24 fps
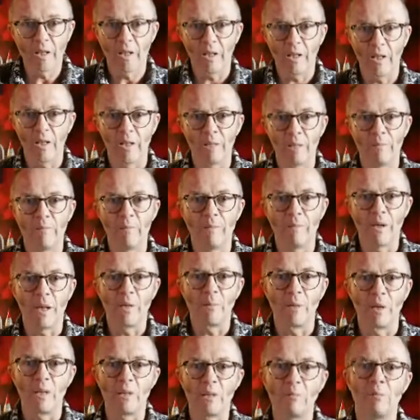
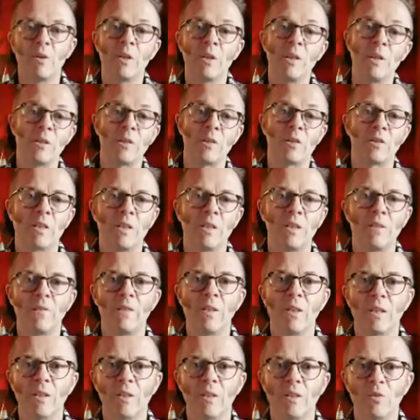Anyway, we're here this
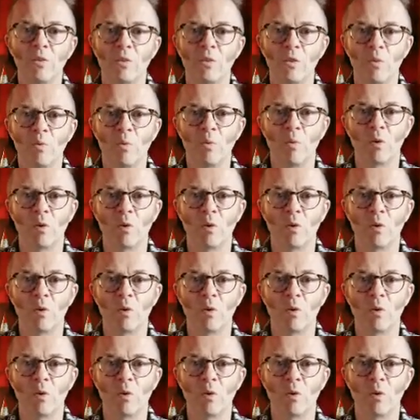evening to